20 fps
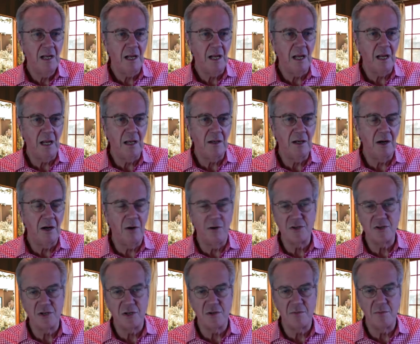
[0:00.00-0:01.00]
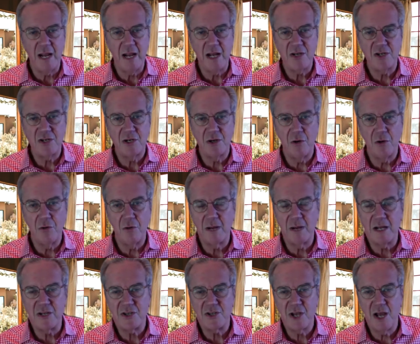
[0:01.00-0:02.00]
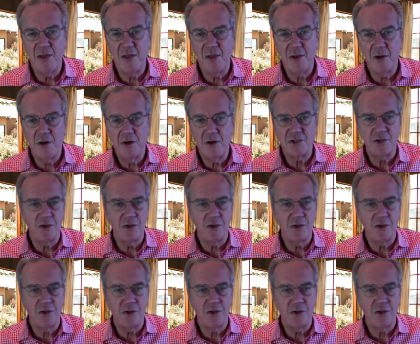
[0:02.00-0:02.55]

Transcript: and, you know, it's a mansion owned by Southerners,